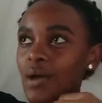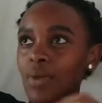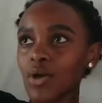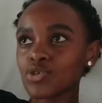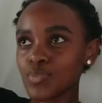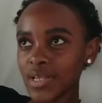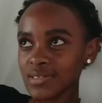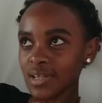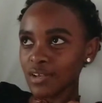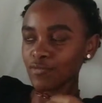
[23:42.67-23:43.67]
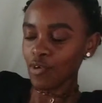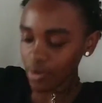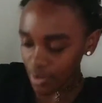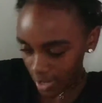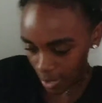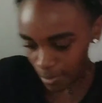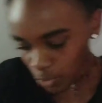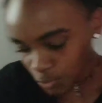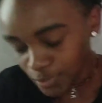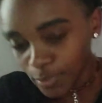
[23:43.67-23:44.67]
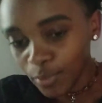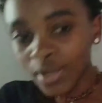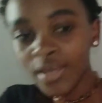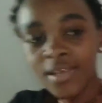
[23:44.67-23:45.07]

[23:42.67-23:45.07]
about myself or about people.